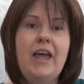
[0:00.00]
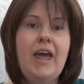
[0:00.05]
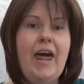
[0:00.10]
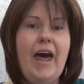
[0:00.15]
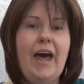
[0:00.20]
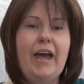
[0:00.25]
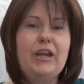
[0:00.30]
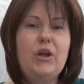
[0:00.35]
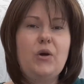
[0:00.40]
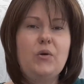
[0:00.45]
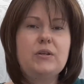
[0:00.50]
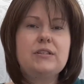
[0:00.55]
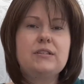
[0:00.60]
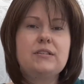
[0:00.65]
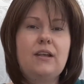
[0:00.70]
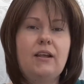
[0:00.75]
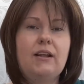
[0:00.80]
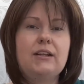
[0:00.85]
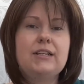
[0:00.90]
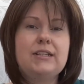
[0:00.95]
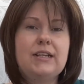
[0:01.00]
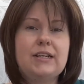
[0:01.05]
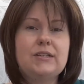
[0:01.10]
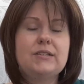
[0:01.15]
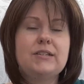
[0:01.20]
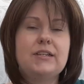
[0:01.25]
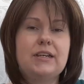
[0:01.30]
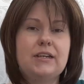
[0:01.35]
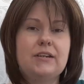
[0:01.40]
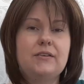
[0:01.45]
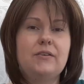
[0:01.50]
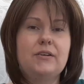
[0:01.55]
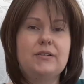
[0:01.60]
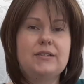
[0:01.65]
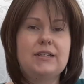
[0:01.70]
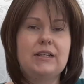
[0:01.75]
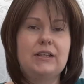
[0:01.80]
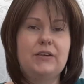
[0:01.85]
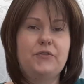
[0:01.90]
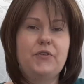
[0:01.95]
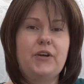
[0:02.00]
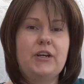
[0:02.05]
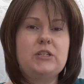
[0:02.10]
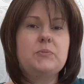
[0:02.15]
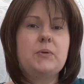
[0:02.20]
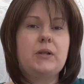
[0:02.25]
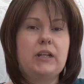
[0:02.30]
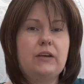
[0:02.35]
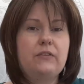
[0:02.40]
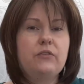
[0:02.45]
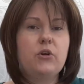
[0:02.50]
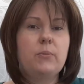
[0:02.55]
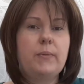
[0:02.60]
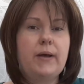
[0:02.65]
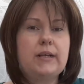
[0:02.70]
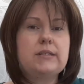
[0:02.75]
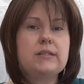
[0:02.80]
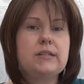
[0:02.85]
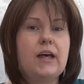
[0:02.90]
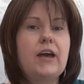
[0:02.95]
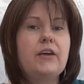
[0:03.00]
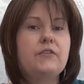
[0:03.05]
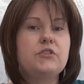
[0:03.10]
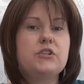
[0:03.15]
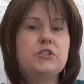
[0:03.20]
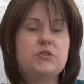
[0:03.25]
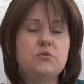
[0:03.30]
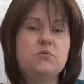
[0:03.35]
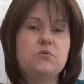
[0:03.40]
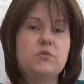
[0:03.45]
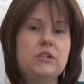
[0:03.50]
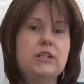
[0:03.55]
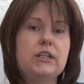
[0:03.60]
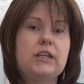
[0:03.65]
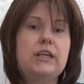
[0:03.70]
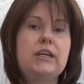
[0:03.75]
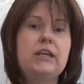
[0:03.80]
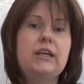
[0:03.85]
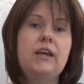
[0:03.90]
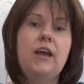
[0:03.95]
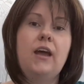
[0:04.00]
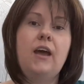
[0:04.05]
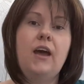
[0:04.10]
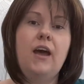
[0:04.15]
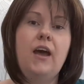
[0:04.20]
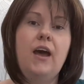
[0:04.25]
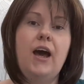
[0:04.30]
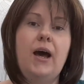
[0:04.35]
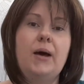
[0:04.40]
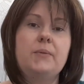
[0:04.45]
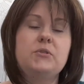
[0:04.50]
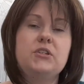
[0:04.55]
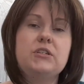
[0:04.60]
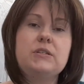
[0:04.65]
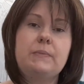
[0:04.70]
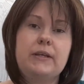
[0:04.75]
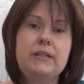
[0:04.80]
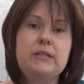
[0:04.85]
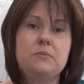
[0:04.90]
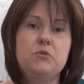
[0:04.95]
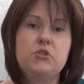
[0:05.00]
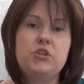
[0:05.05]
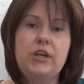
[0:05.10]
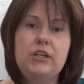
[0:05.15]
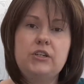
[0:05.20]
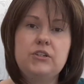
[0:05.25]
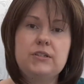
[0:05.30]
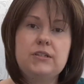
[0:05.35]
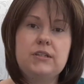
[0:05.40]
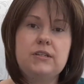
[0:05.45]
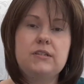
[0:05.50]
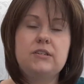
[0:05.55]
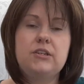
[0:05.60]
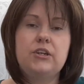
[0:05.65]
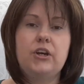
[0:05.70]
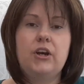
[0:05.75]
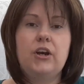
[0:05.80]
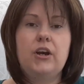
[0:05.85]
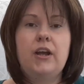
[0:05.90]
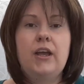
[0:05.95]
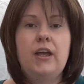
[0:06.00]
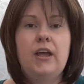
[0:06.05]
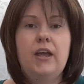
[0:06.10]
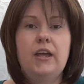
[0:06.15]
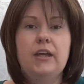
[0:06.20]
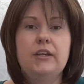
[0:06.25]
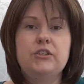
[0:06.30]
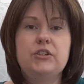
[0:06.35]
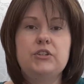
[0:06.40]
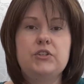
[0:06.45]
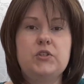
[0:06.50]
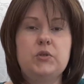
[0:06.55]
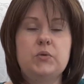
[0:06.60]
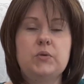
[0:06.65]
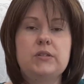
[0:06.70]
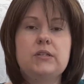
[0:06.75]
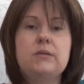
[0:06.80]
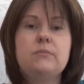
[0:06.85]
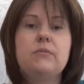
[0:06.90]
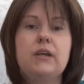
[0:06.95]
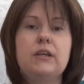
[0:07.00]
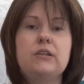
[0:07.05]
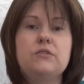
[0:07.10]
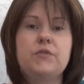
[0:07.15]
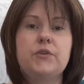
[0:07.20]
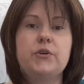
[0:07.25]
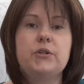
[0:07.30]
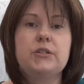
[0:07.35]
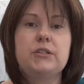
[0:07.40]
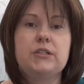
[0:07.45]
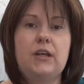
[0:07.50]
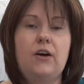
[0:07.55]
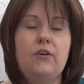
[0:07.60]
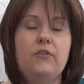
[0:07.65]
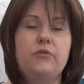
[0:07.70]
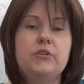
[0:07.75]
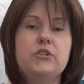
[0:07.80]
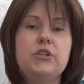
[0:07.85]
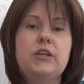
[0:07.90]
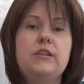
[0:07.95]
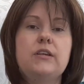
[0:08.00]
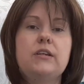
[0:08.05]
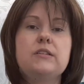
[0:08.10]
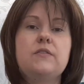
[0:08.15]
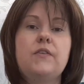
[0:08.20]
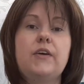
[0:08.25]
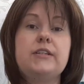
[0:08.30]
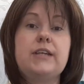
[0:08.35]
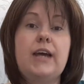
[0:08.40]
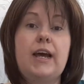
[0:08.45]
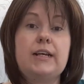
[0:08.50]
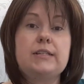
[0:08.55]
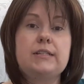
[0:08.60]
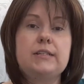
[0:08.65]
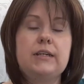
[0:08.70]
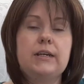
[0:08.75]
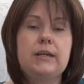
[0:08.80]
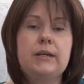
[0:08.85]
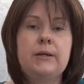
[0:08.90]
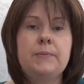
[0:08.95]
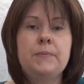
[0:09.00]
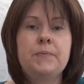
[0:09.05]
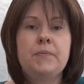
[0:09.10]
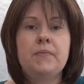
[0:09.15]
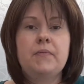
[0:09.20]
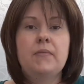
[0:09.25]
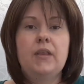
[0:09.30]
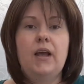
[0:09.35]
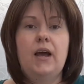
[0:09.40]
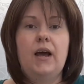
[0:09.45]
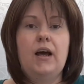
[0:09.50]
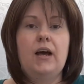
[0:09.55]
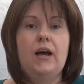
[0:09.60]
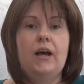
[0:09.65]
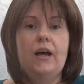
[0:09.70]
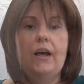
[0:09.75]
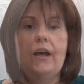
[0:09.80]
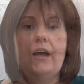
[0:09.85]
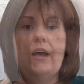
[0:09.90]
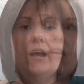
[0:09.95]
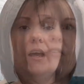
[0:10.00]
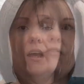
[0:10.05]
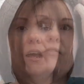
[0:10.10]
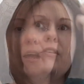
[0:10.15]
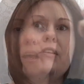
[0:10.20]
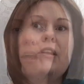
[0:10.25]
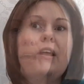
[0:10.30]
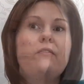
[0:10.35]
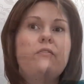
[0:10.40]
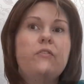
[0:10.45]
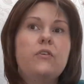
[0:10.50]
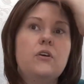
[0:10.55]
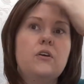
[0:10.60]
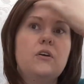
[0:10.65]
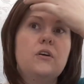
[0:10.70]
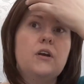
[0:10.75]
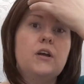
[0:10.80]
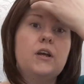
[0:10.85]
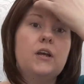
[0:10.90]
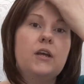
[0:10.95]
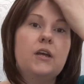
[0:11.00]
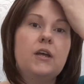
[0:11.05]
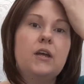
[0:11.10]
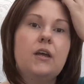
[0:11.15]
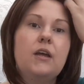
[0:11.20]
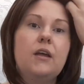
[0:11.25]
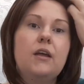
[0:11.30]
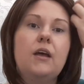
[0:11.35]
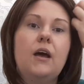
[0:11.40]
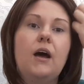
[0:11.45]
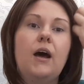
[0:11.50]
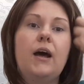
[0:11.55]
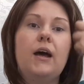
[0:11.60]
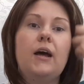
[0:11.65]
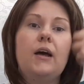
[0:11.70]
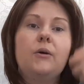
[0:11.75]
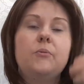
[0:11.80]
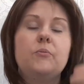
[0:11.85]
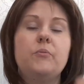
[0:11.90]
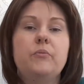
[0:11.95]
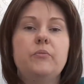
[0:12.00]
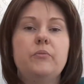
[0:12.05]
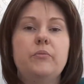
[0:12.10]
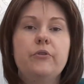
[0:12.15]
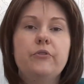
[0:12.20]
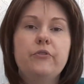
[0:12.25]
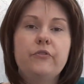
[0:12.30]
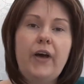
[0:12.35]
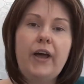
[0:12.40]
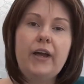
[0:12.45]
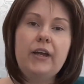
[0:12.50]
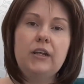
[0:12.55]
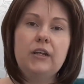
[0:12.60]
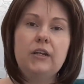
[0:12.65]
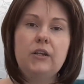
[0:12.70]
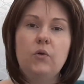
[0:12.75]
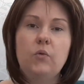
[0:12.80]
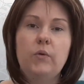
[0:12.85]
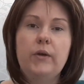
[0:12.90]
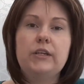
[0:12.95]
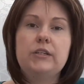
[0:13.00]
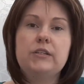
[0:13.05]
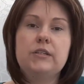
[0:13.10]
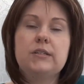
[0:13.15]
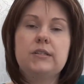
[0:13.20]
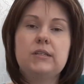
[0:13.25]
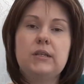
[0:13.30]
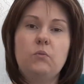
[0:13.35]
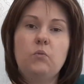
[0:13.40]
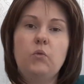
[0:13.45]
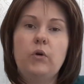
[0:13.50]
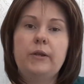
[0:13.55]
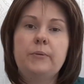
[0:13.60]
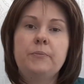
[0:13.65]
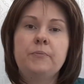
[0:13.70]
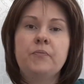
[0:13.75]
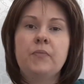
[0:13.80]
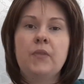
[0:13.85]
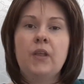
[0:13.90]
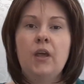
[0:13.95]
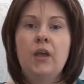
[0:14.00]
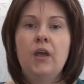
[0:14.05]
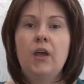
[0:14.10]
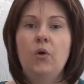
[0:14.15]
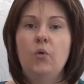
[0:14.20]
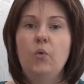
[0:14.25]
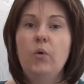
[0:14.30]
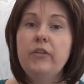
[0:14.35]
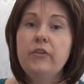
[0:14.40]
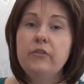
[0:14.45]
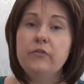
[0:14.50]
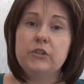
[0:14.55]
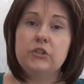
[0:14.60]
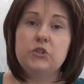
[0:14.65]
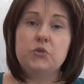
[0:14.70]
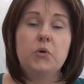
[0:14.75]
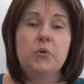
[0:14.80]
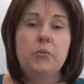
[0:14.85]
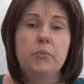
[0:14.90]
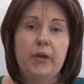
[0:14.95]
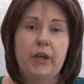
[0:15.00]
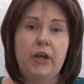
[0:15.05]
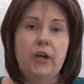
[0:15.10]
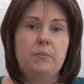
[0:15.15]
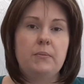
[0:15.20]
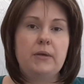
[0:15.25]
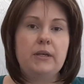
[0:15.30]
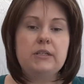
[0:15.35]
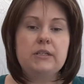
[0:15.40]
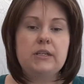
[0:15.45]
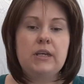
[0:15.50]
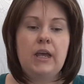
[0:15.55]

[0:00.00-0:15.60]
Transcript: I know it sounds like a silly phrase, but live her best life. She's really, she's made some changes this year, and she's doing some things for herself, which I think is fantastic. I have never provided a wig to someone with a visual impairment,